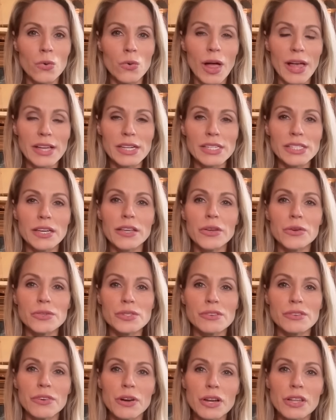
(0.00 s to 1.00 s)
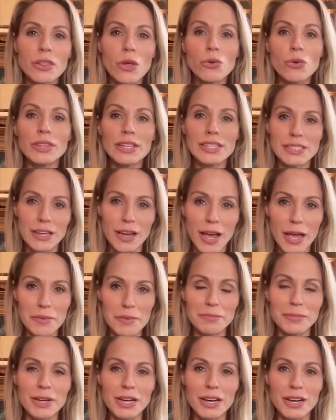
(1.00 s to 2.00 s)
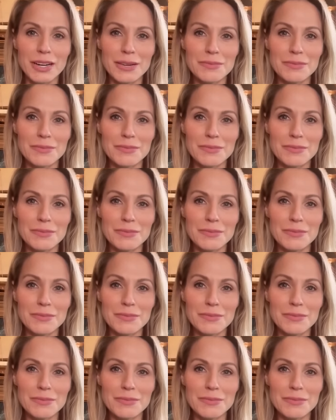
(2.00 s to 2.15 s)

We're going to hear from her right after this. Stay with us.